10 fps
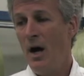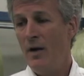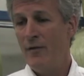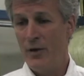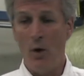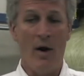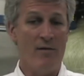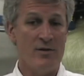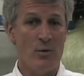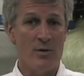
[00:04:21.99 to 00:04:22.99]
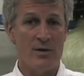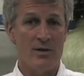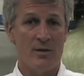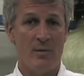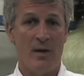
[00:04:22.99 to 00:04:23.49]
If you don't have a sewer
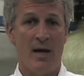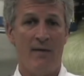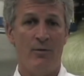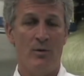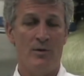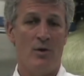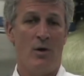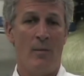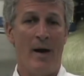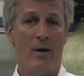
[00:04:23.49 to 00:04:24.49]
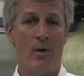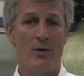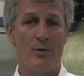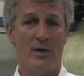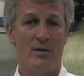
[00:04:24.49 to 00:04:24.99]
system, then you have to install a
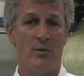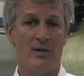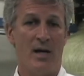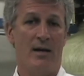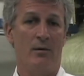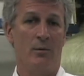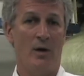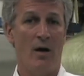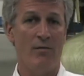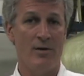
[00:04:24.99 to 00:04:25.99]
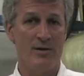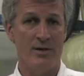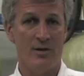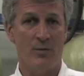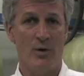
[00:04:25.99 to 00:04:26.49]
backwash recycle and recovery
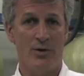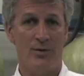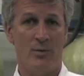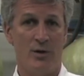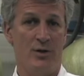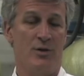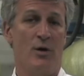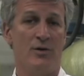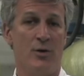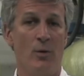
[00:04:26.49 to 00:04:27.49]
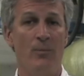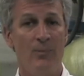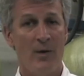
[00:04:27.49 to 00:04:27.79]
system, which is also